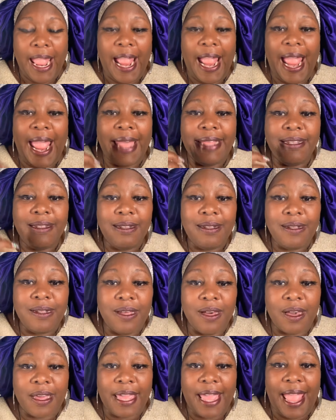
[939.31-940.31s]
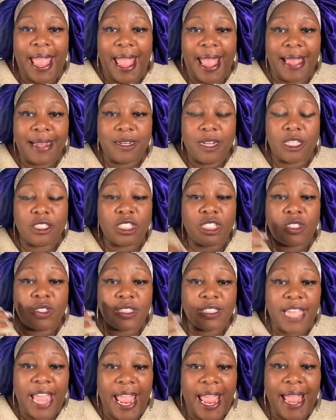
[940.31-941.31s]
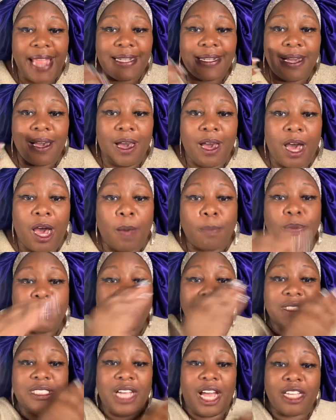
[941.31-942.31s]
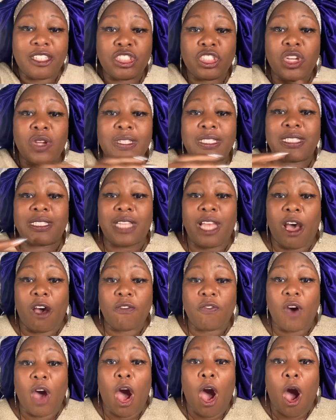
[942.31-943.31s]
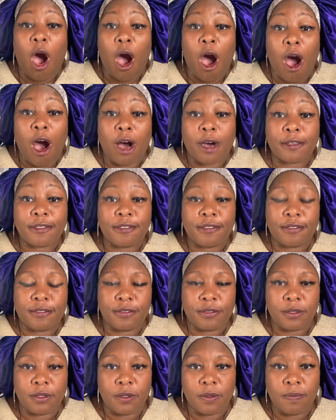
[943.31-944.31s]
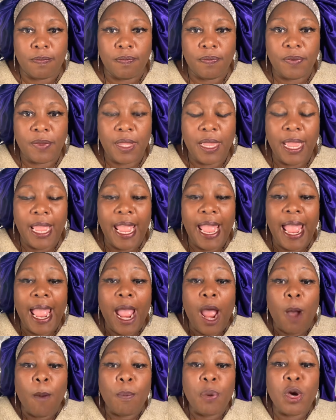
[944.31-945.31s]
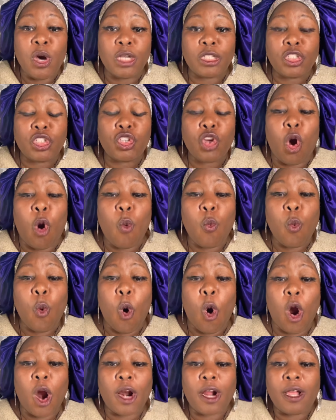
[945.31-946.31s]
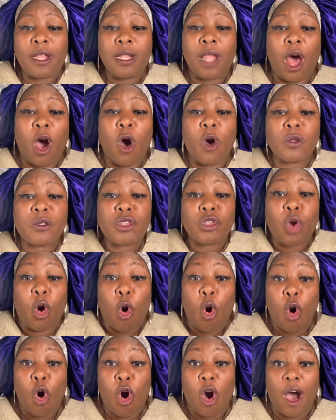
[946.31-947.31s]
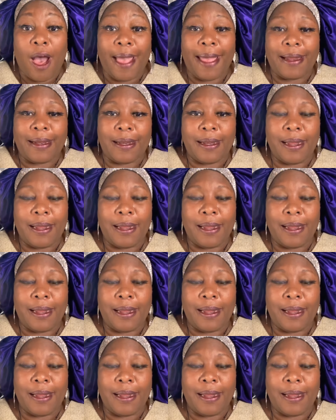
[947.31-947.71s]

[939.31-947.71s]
and look at, stand up, dust your stuff off, put your war clothes on,